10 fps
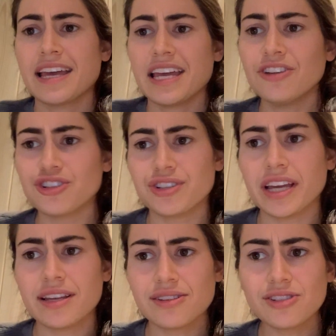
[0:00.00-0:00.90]

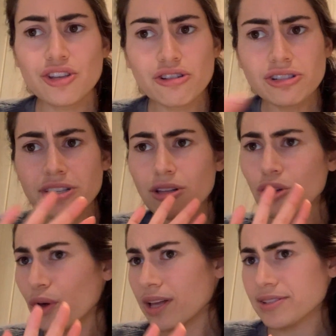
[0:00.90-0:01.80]
Interesting. So they're still
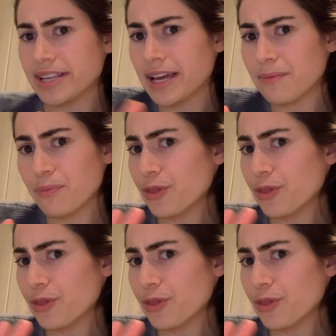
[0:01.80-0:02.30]
loyal to him.